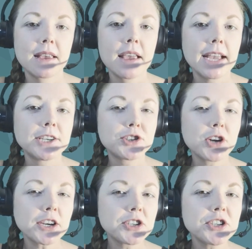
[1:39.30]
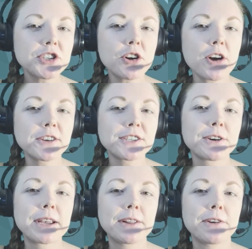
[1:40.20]
Instructions should also
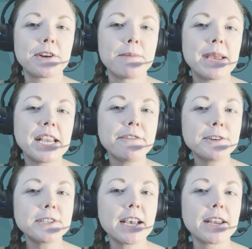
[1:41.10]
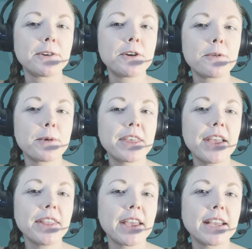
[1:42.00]
include a meaningful title with
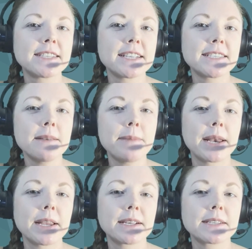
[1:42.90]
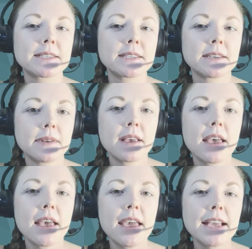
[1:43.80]
headlines and subheadings.
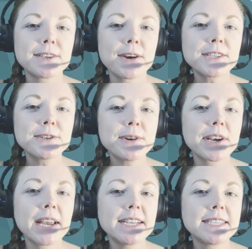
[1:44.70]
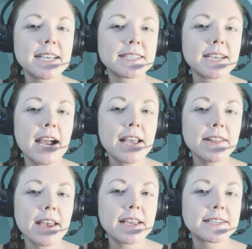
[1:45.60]
It's also a good idea to
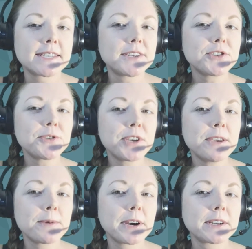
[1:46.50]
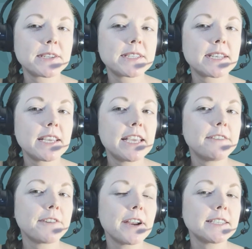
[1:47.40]
highlight essential keywords, key
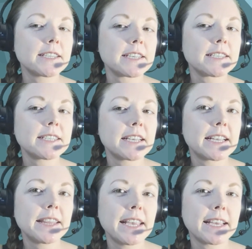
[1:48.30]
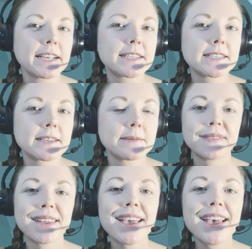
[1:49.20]
phrases, and links.
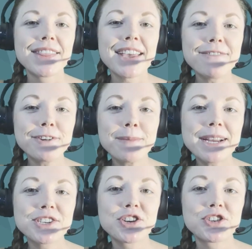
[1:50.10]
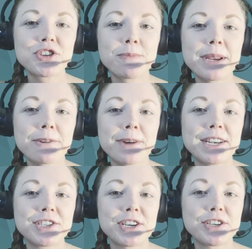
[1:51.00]
The information should be
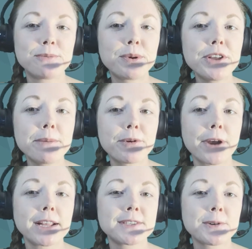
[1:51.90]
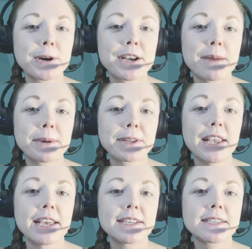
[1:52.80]
arranged into bullet points or a numbered
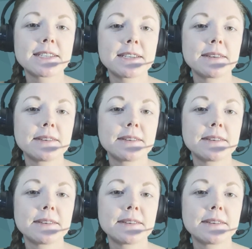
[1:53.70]
list.